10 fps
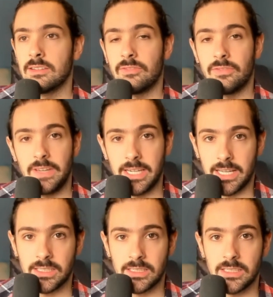
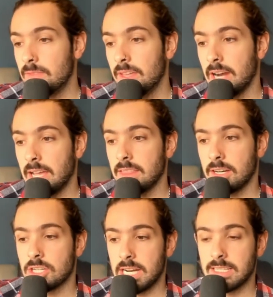Phoenix, their
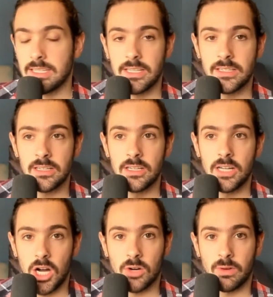chances
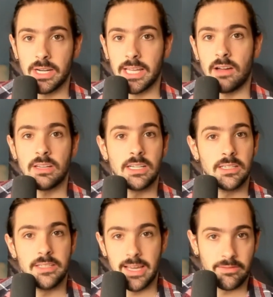are running out.
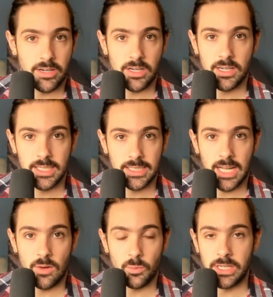Denver
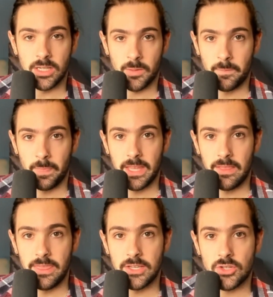got weaker
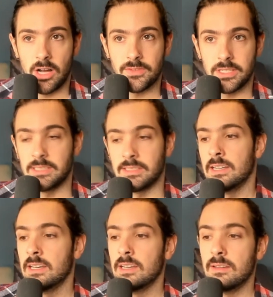this offseason.
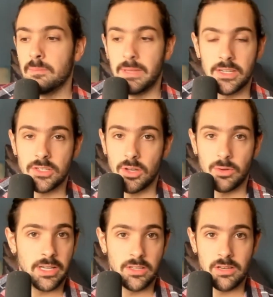
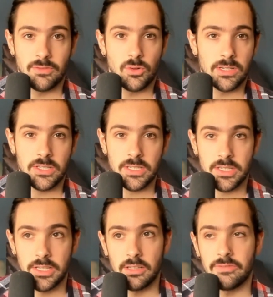Minnesota is, of course,
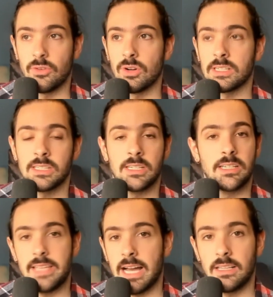still a force.
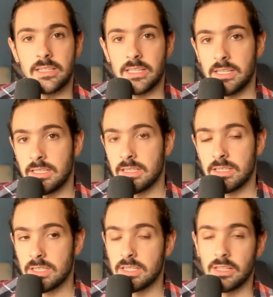Dallas is
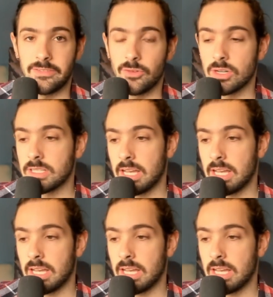still a force.